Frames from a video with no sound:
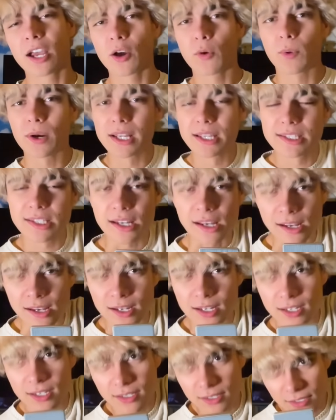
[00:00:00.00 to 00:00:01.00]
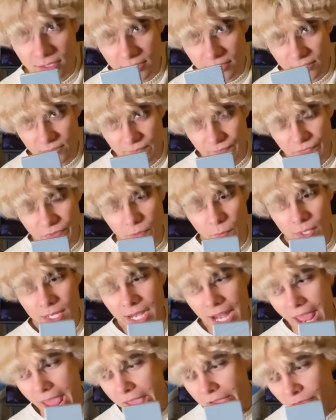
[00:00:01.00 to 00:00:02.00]
What did
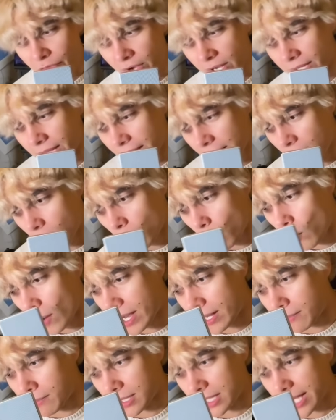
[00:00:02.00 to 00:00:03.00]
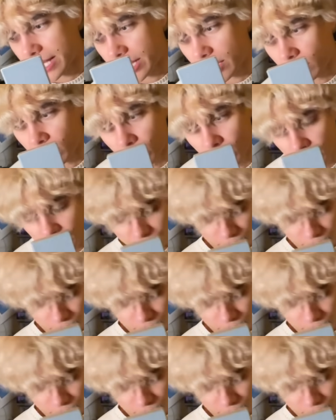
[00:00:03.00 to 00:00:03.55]
every like white millennial